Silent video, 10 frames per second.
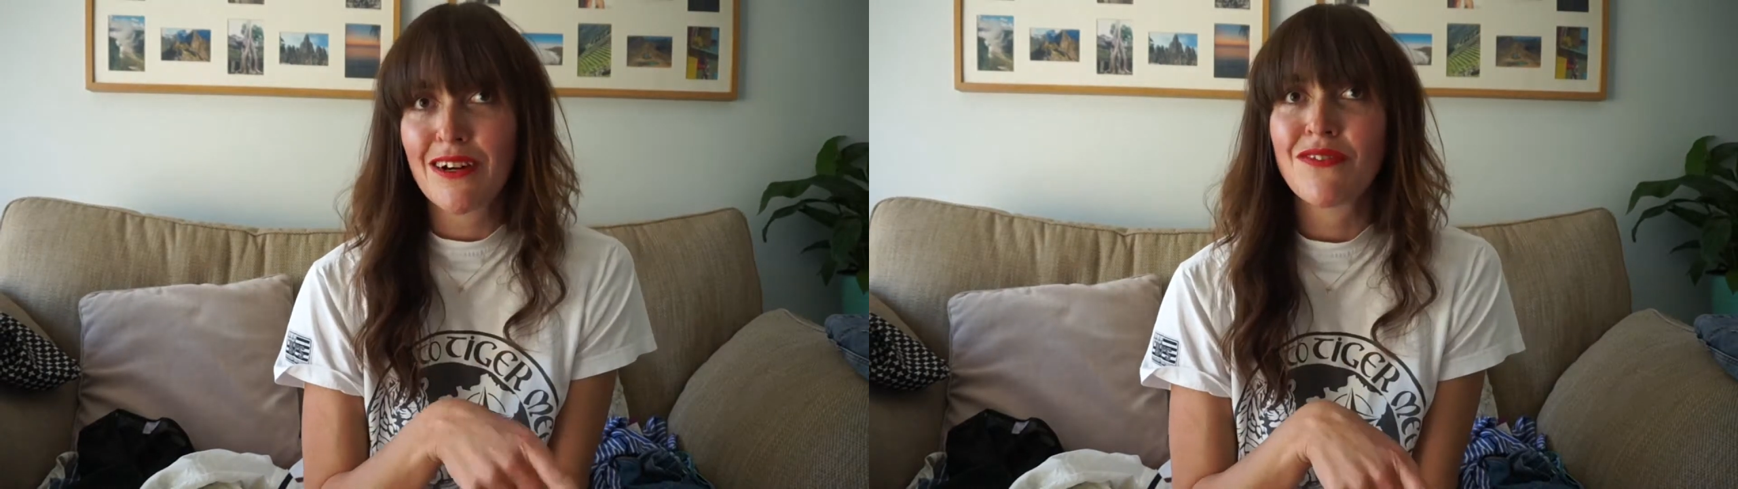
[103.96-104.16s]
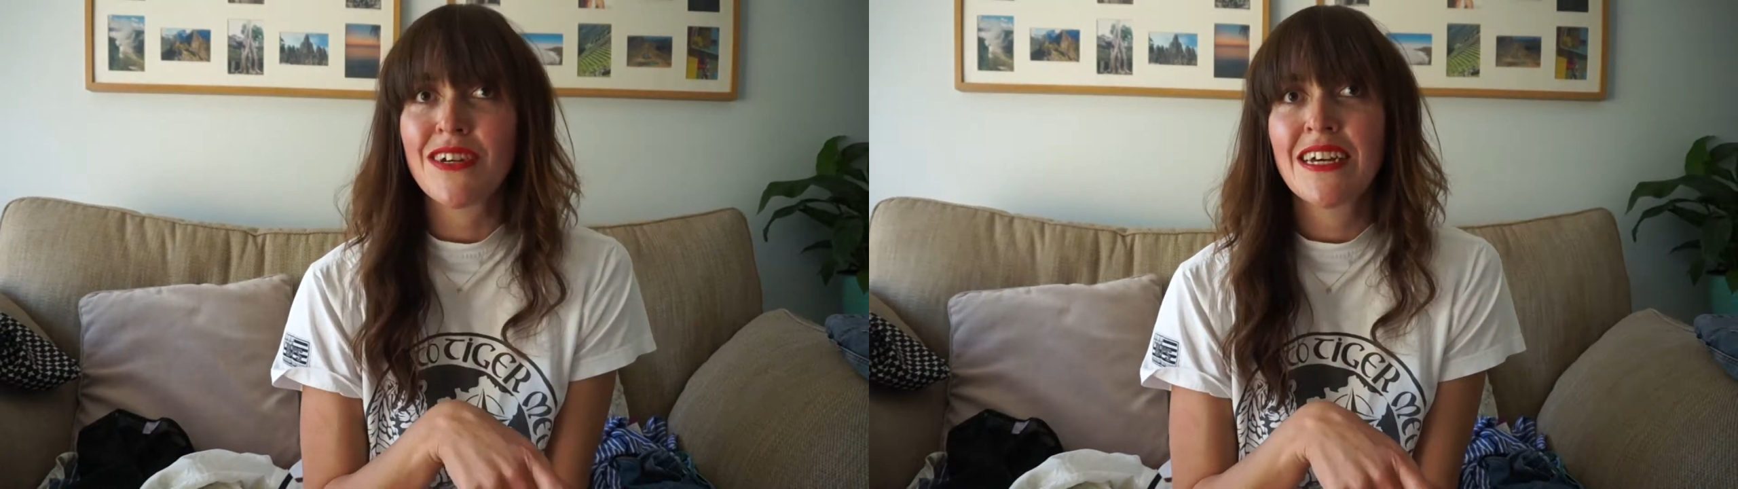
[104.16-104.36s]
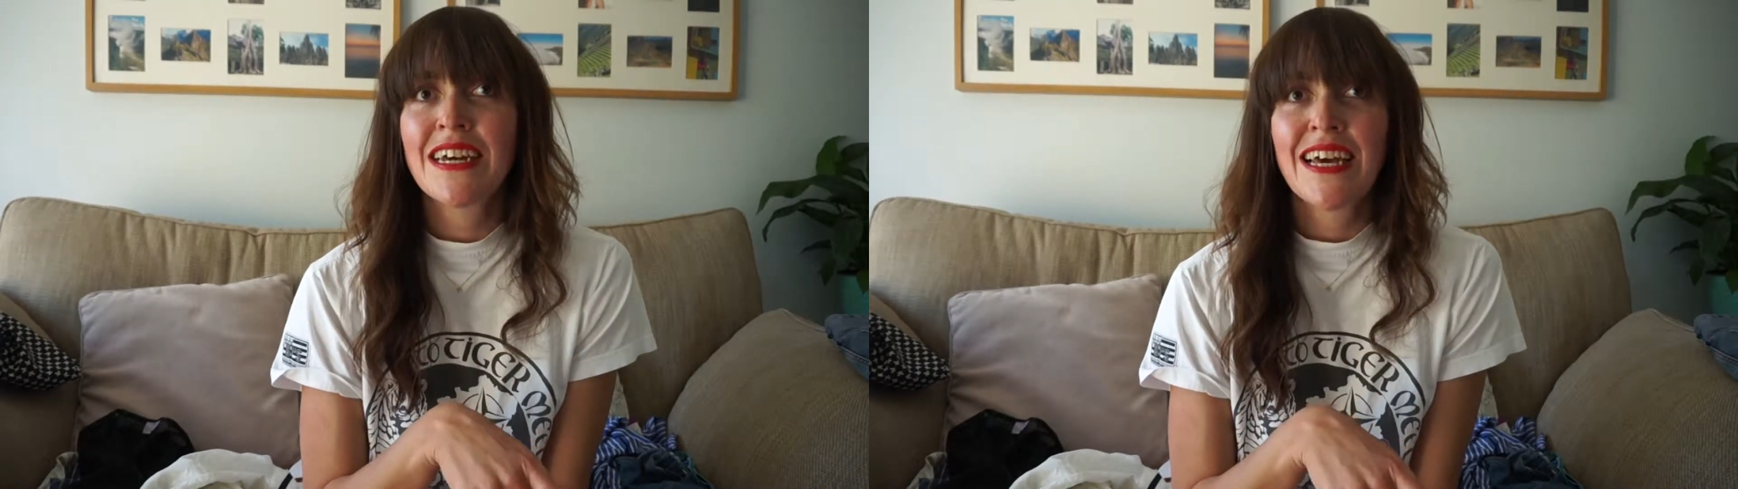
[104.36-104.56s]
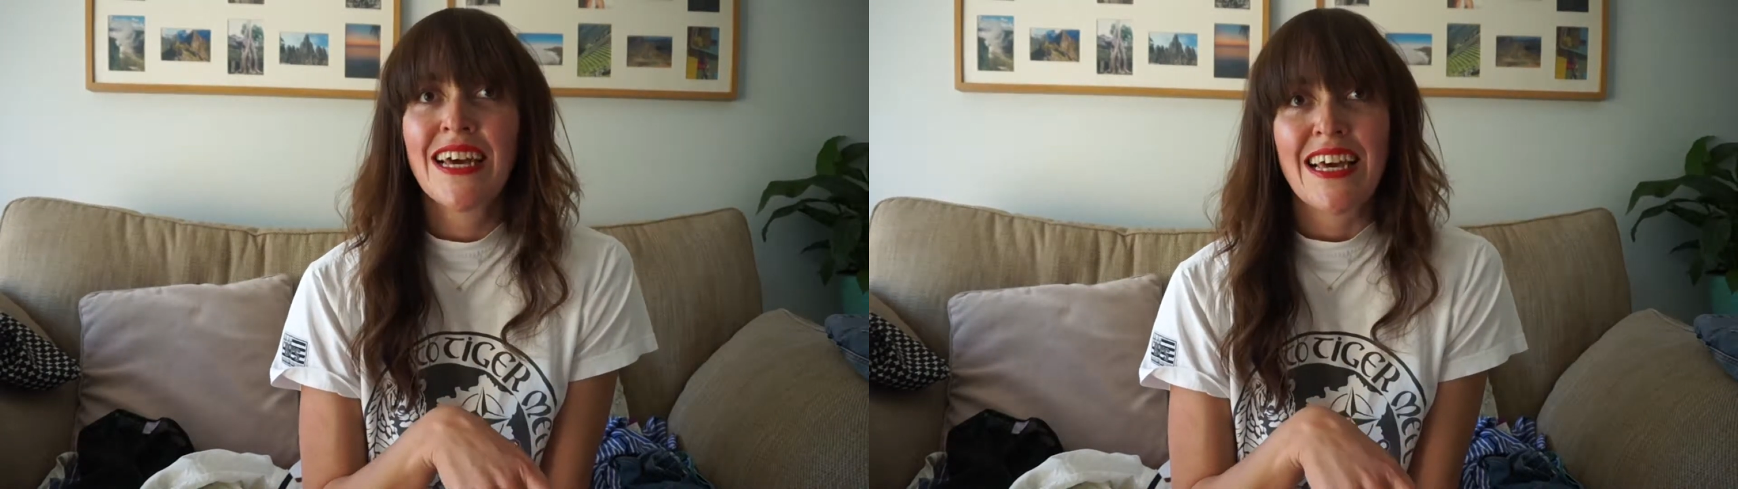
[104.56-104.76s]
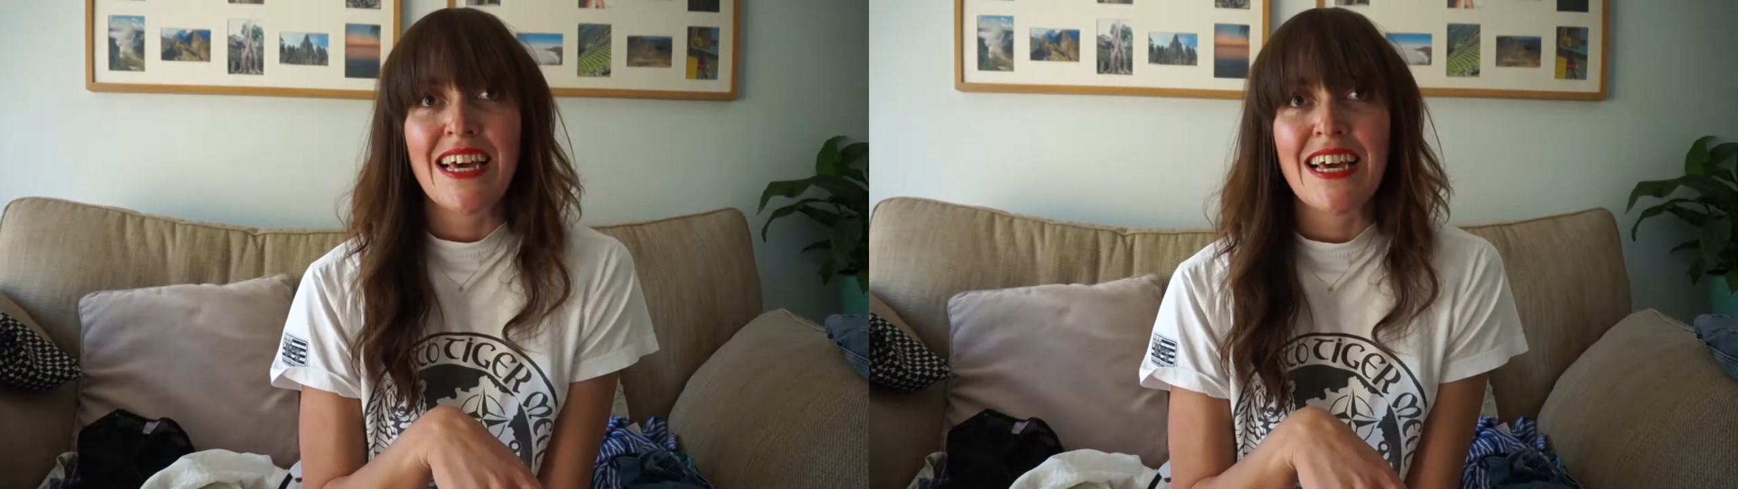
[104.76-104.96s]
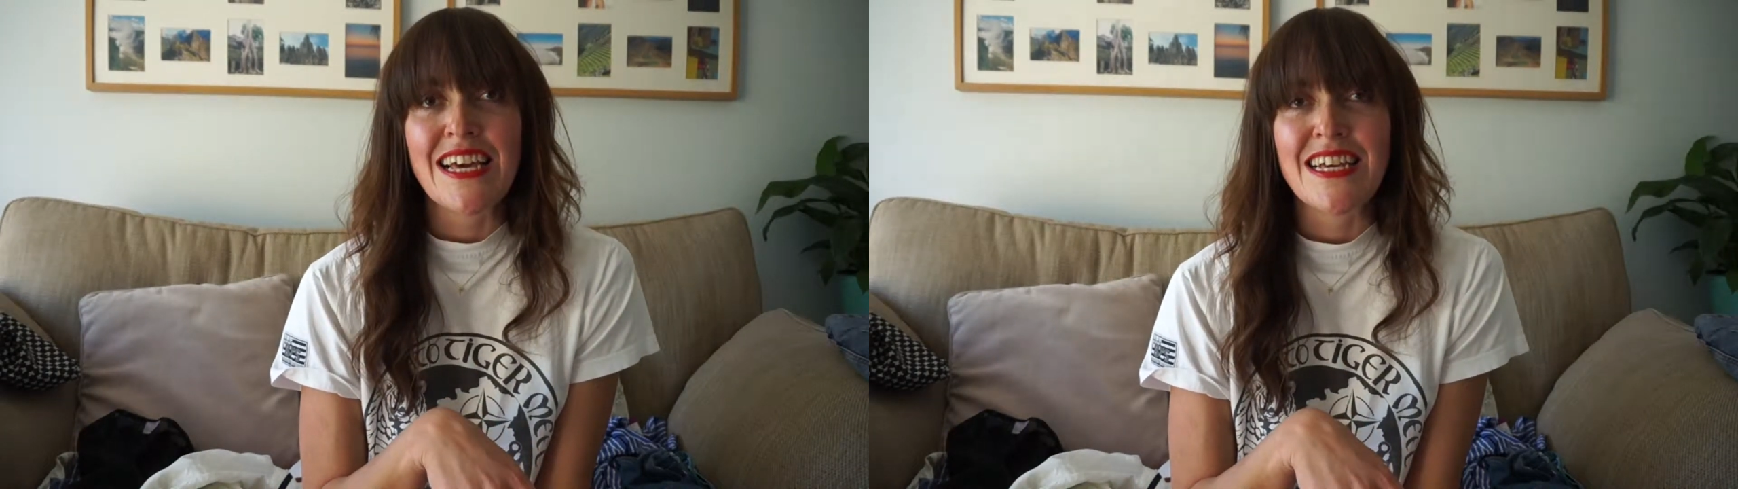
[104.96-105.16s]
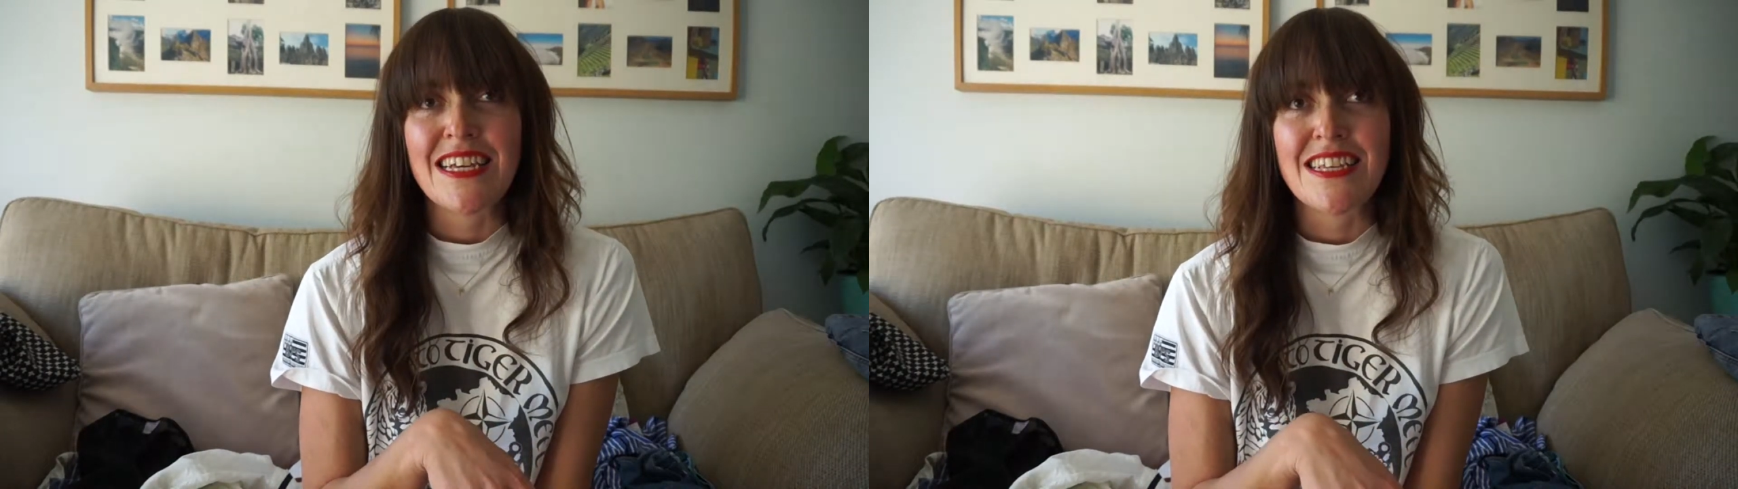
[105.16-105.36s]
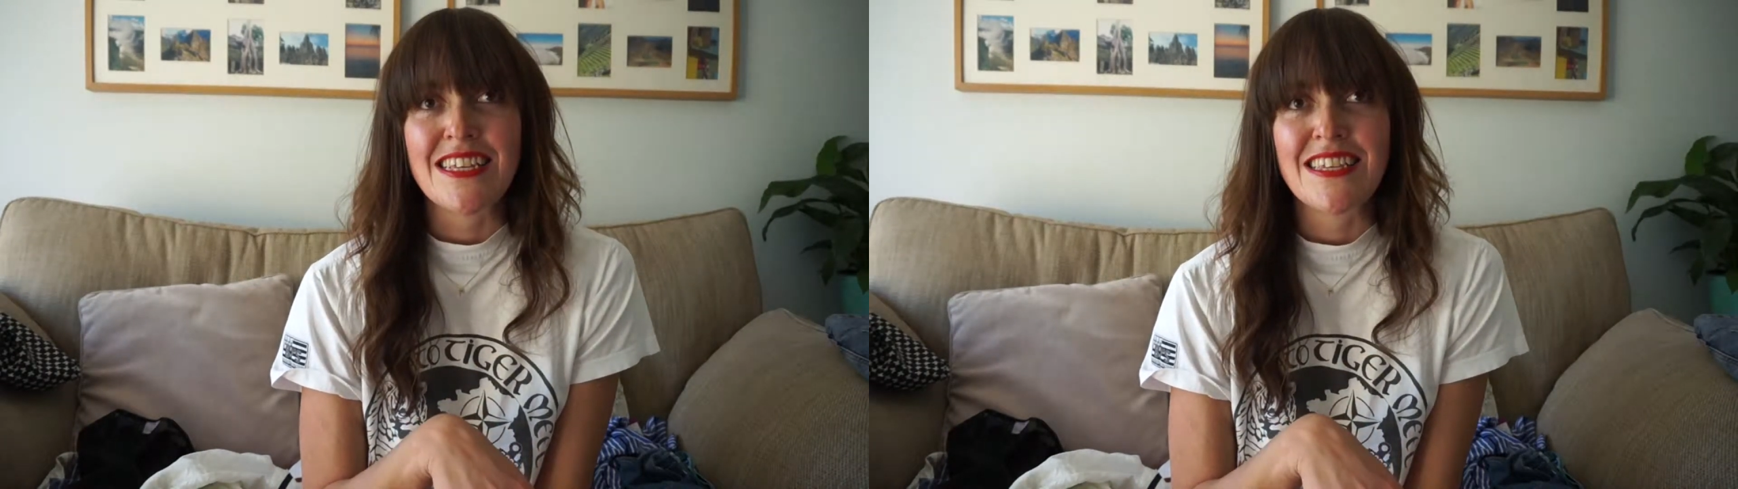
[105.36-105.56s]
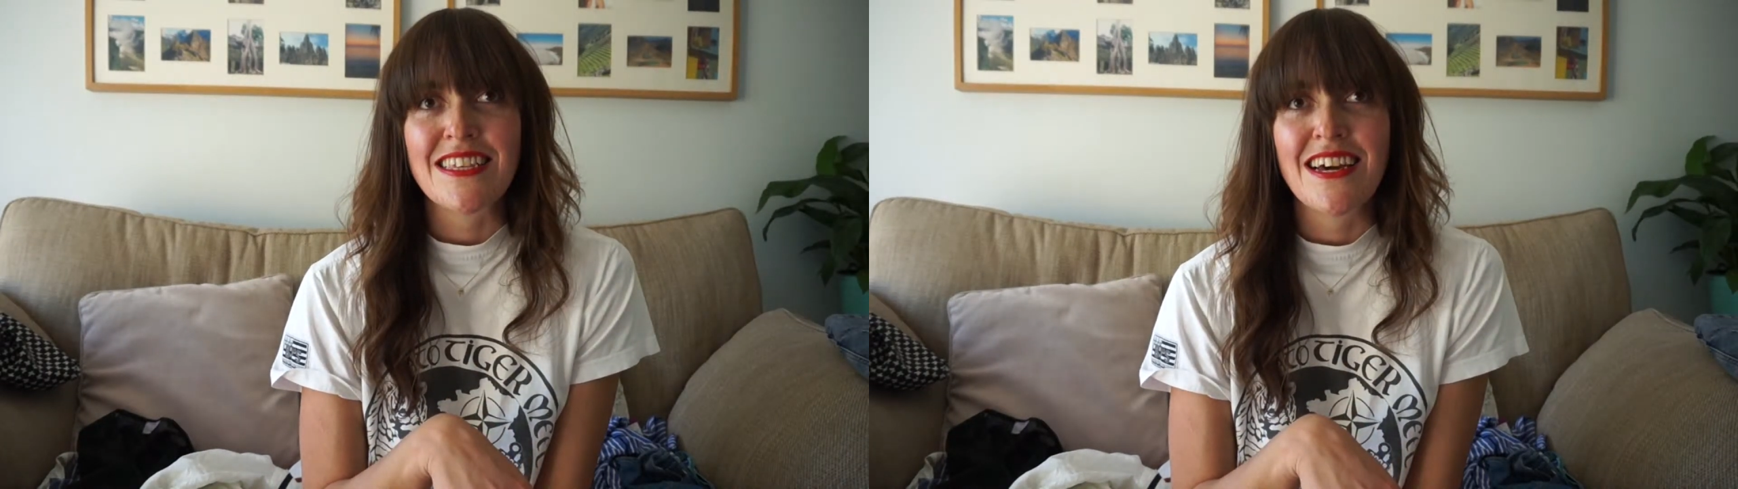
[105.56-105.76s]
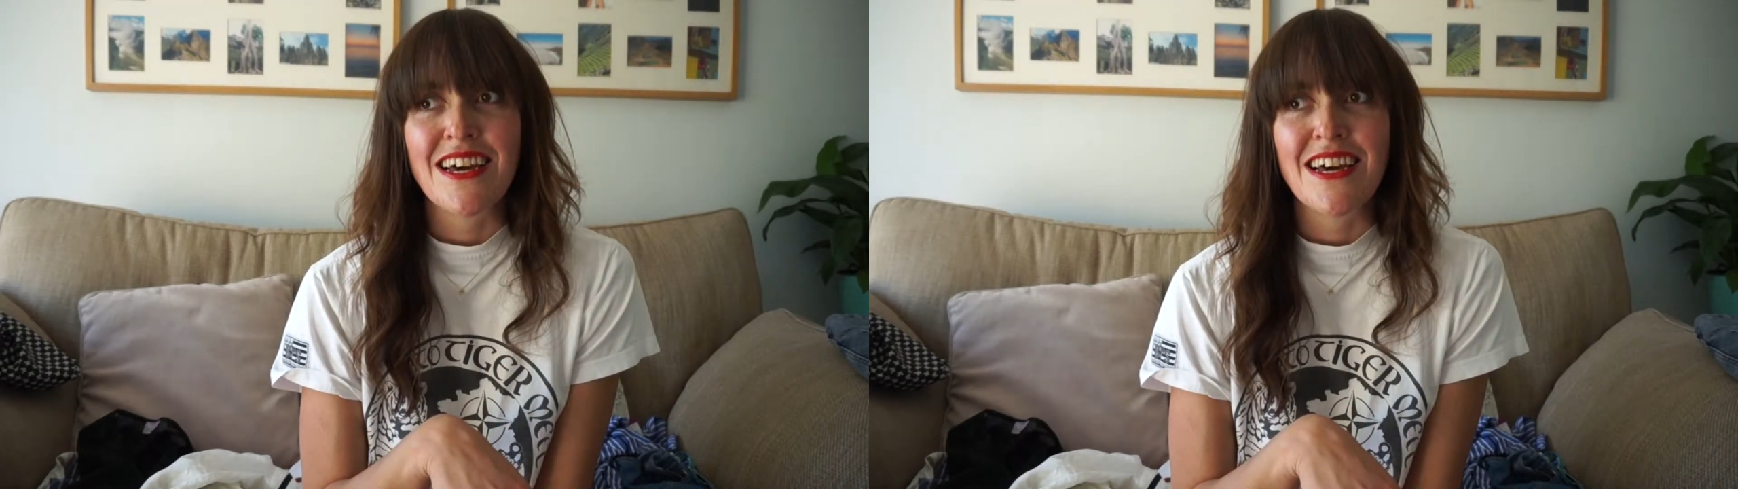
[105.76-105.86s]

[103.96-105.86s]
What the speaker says: outfit. It is